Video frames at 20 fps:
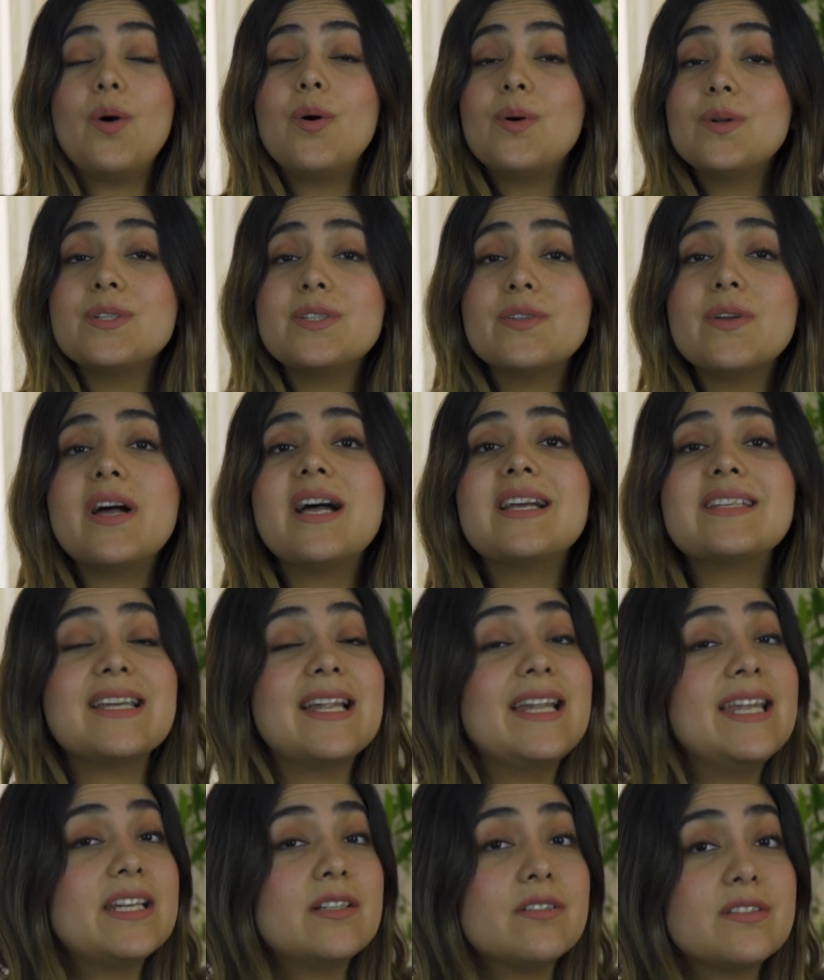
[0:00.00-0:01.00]
Also, as
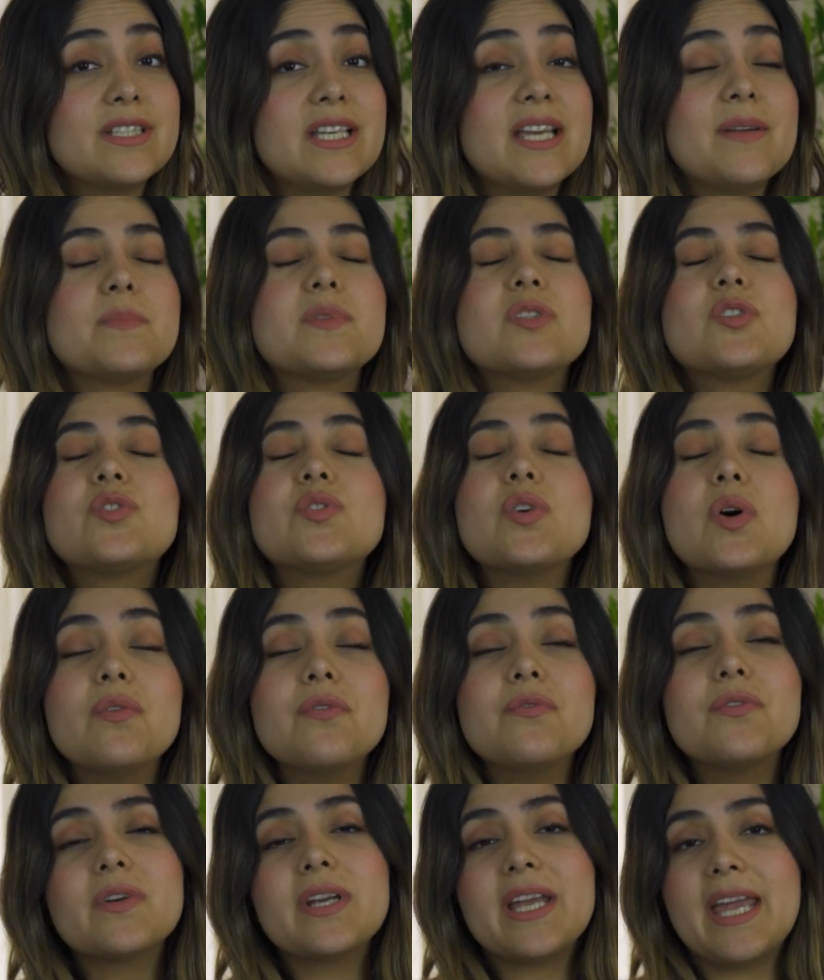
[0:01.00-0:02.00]
a little tip,
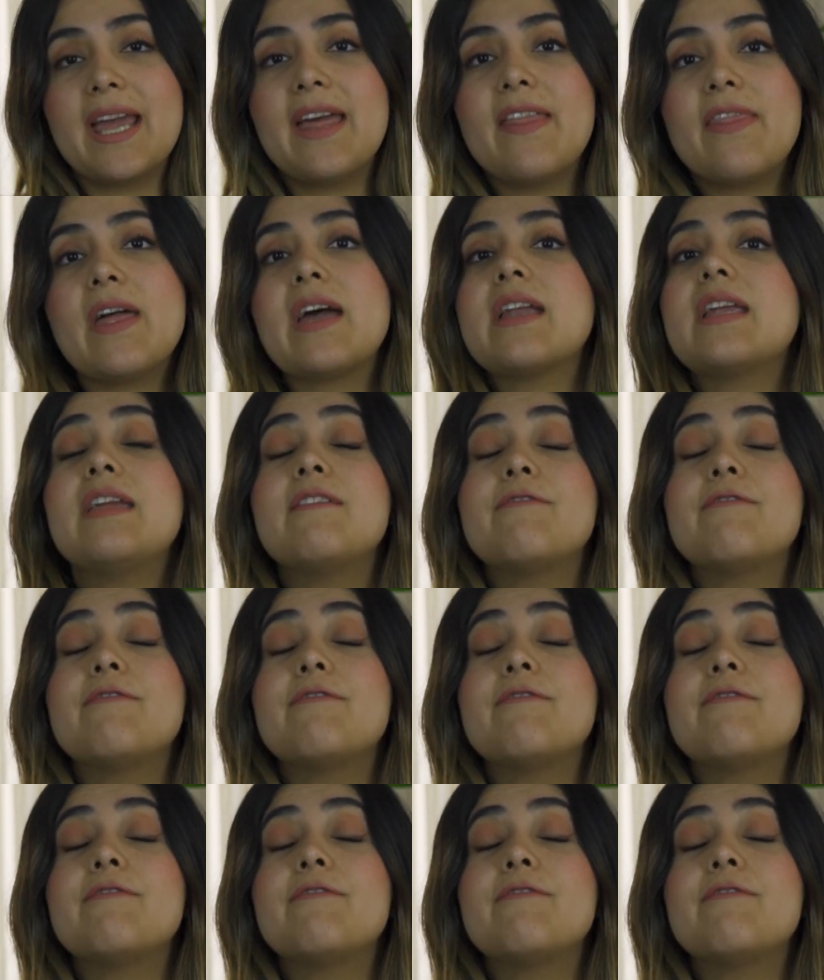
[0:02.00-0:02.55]
don't forget that